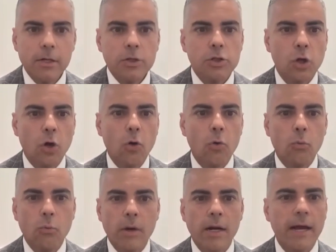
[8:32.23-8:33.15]
So
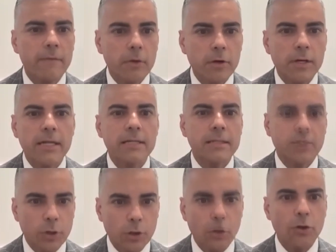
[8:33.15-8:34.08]
whatever it is that
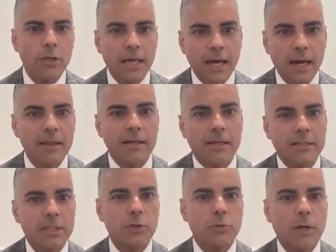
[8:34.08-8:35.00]
we're looking at on the
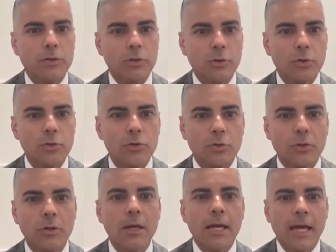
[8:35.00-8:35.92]
continuing
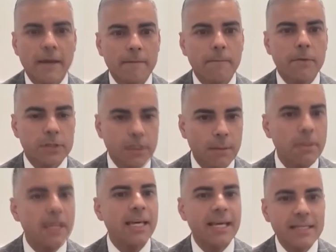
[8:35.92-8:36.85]
resolution, if
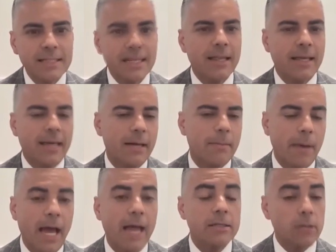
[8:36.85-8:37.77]
something is going to get
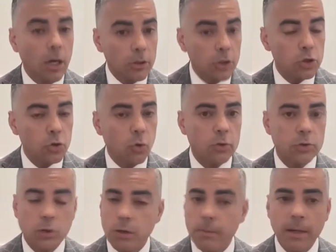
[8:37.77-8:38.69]
passed on the short
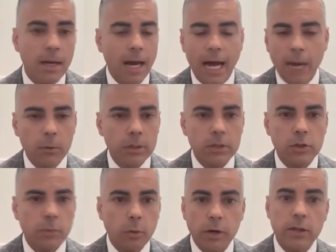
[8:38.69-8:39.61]
term, I wouldn't
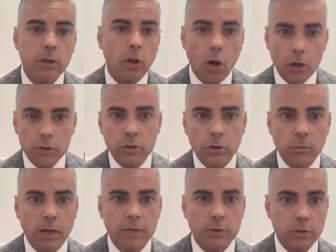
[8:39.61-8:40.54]
support a
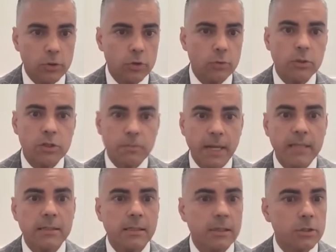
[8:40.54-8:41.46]
long-term resolution, which
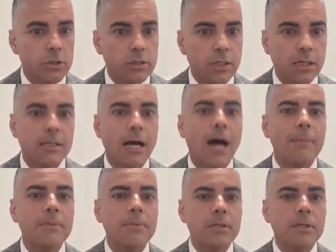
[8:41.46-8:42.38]
basically just
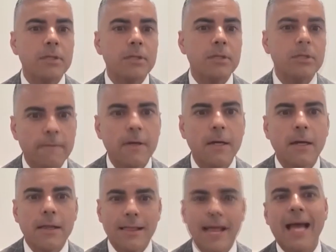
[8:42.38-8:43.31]
adopts all of
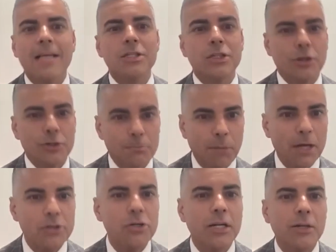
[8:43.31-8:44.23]
last year's
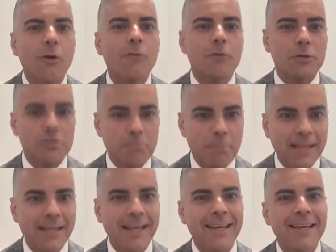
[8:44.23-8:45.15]
budget and
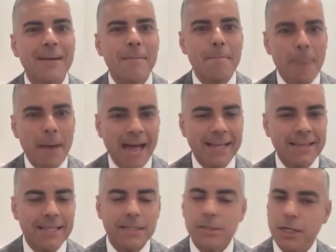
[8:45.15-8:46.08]
overspending
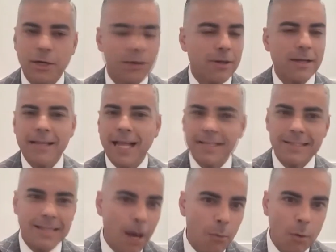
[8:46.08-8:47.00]
back this year.
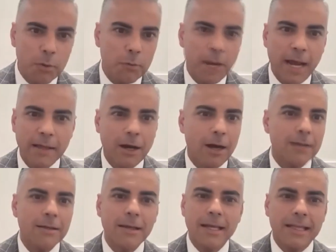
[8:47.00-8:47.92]
That's not what we ran
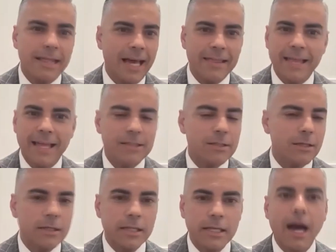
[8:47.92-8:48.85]
on. That's
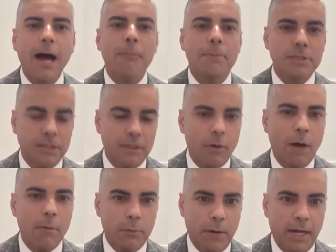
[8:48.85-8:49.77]
the opposite of
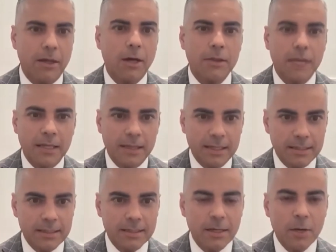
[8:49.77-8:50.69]
what we ran on.
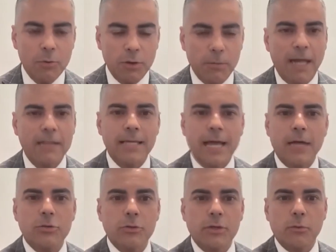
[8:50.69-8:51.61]
We ran to
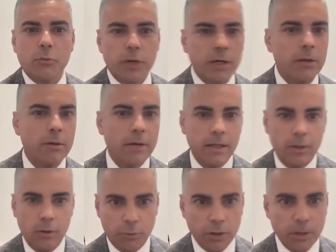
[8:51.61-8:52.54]
actually reel
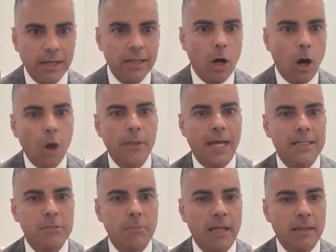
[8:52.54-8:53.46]
in all
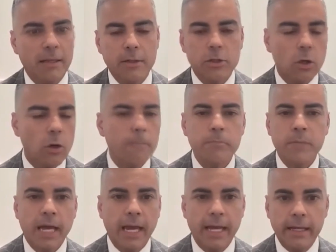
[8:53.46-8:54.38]
that spending. So
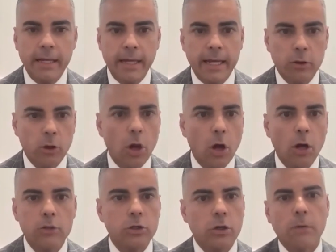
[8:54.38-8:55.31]
a
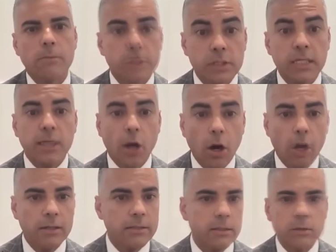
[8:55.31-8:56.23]
long-term
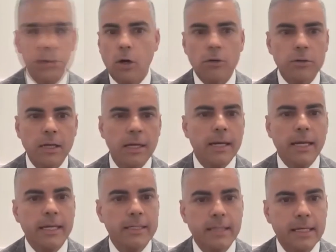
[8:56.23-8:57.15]
CR, as it's called,
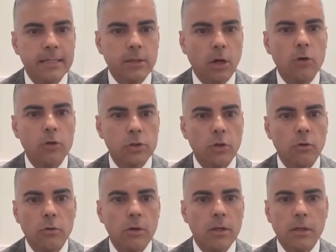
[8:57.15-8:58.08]
is
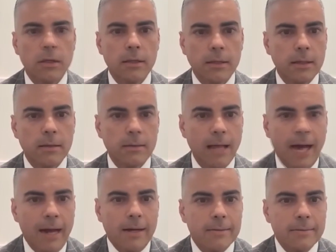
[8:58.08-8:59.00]
also
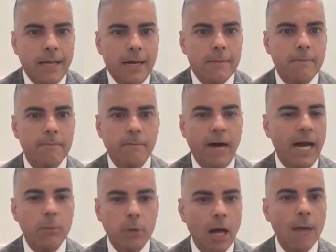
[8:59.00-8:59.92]
not a
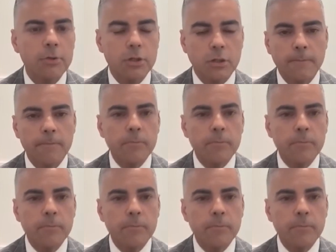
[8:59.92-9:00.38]
viable option.